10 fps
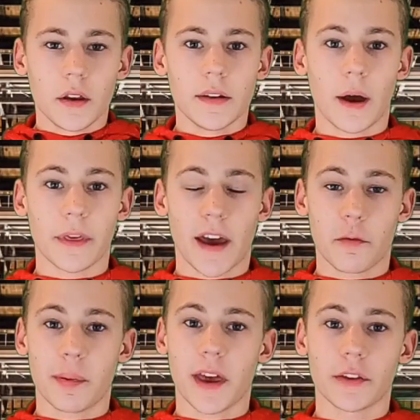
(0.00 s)
Now, the
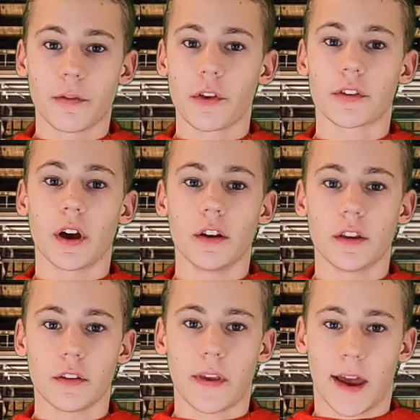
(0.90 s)
FPS of this gun
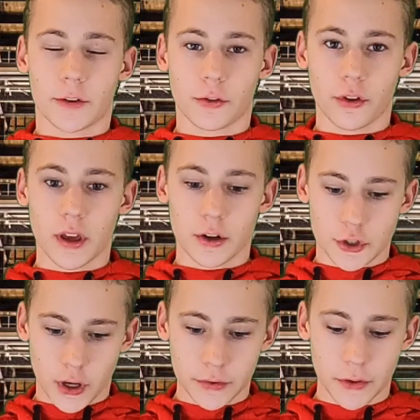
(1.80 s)
is actually
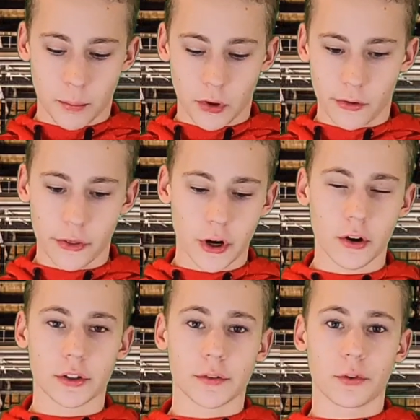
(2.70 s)
adjustable. There
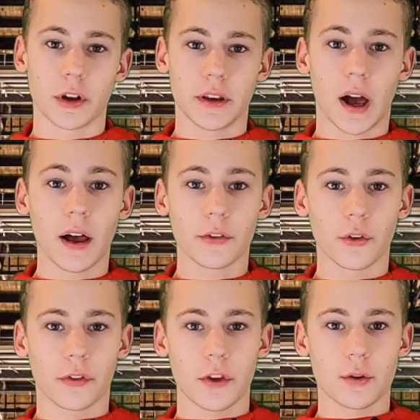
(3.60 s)
are different
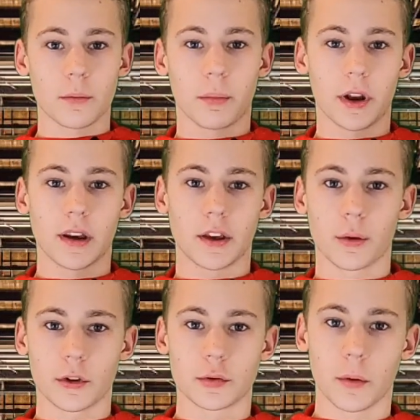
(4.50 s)
nozzles that you can put in
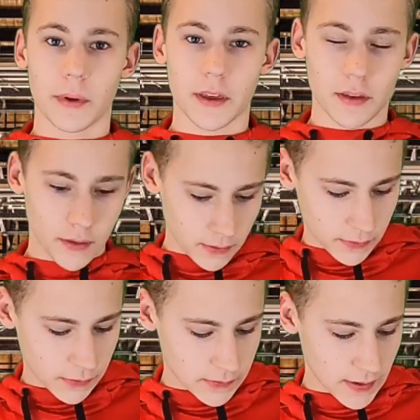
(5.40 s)
here, which will be,
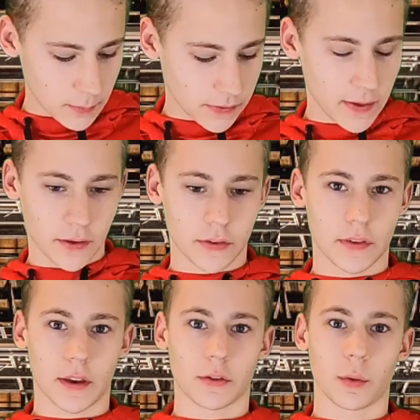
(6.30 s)
it's the same as the
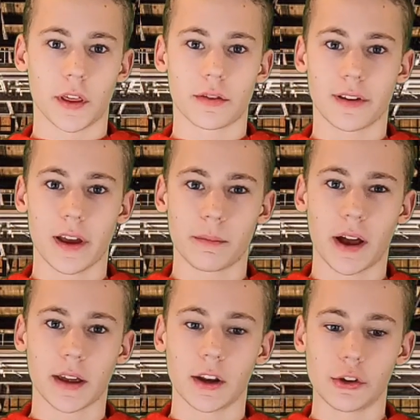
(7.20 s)
SSX303. I'm
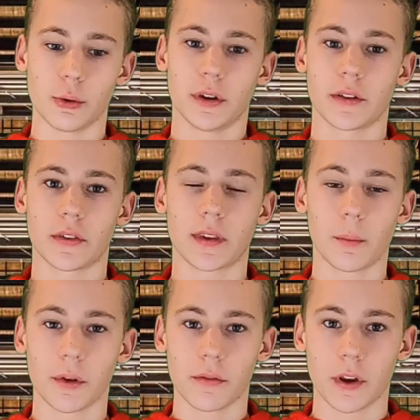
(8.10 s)
not going to do a
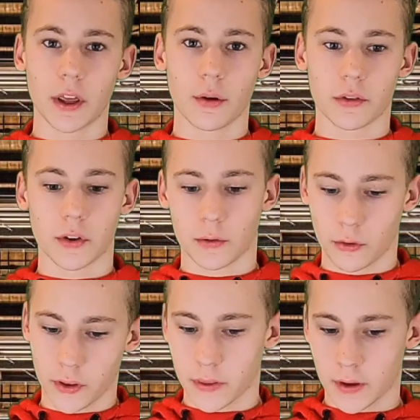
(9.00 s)
disassembly video because I don't
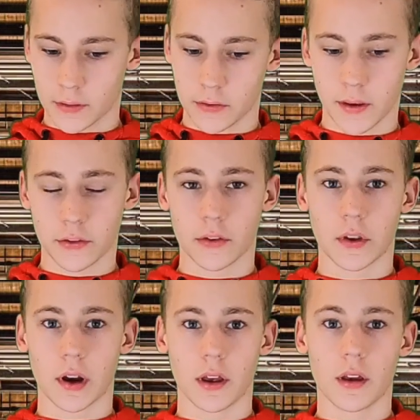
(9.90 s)
really think it's
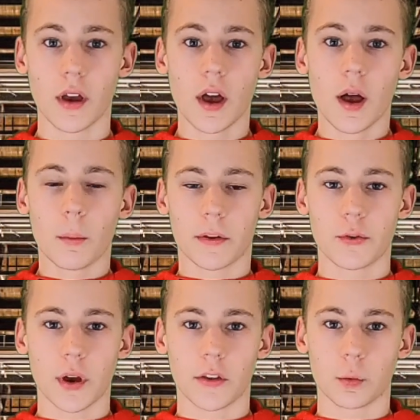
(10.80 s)
necessary. But
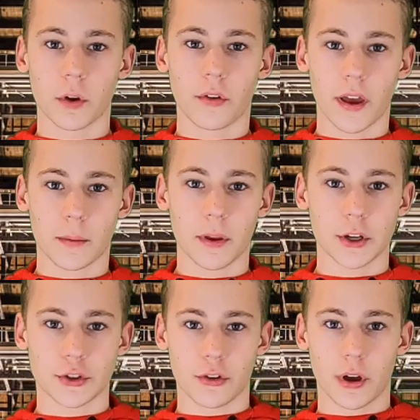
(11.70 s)
if you guys would like me
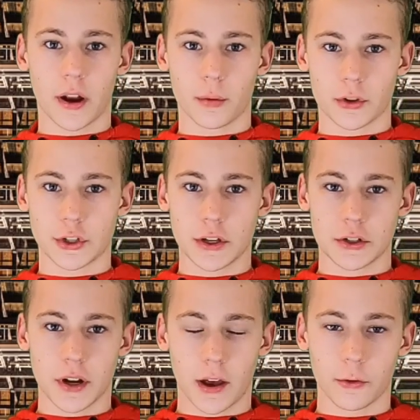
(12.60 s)
to show you how to
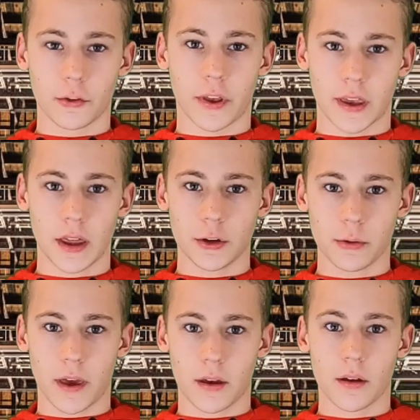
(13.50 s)
exchange nozzles, I can
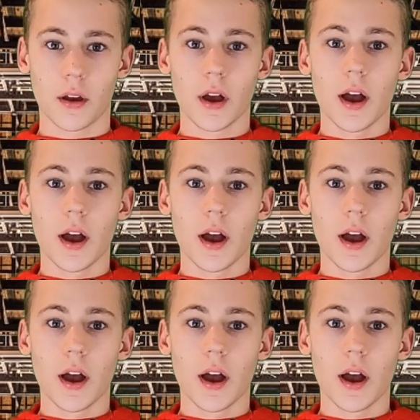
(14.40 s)
do that.